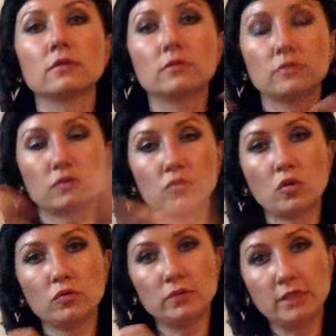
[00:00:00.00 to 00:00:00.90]

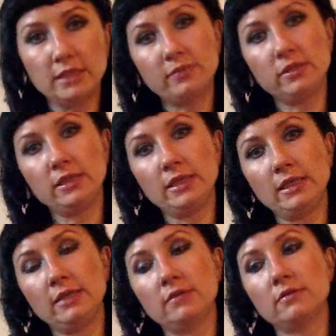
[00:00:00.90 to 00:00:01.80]
so
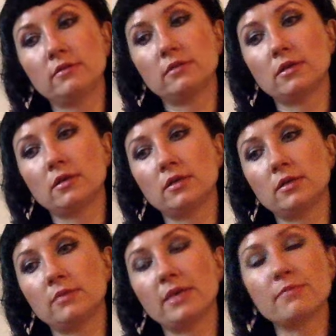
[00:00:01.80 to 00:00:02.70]
deeply
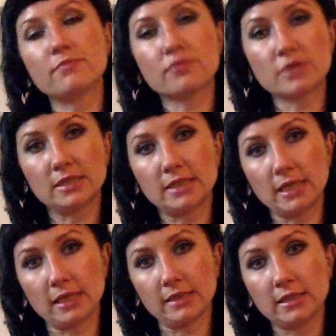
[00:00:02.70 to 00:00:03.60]
um,
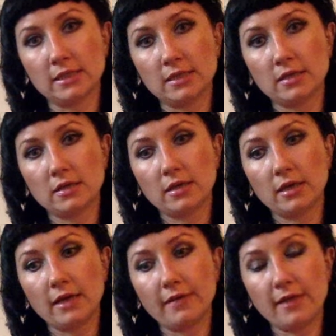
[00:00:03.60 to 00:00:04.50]
imprinted
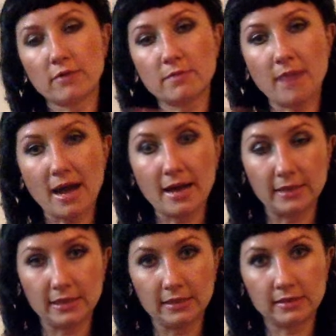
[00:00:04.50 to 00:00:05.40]
in our
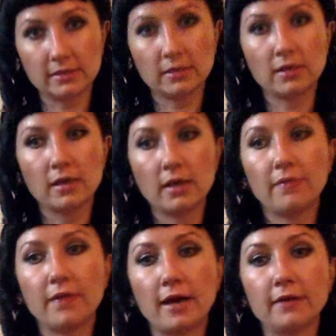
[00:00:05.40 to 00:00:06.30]
bodies
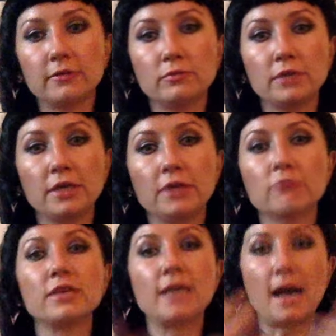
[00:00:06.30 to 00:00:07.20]
that we
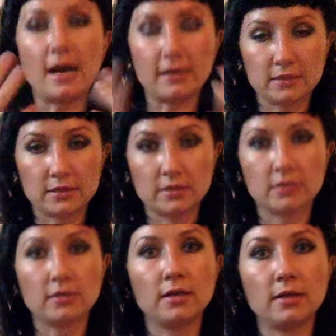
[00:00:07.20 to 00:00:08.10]
react
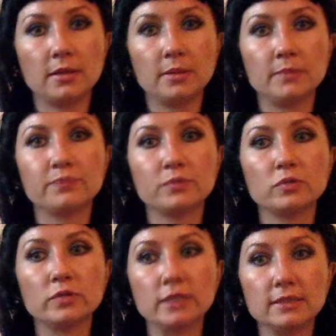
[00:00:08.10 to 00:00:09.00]
um,
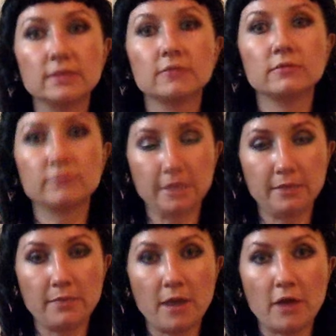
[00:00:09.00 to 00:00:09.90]
to these
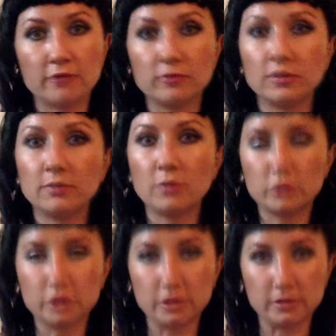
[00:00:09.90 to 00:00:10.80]
really powerful
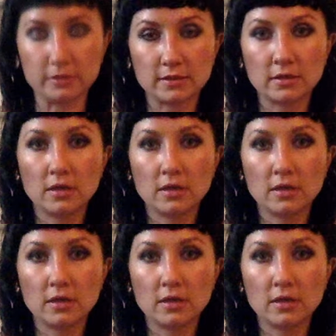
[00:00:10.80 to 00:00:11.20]
emotions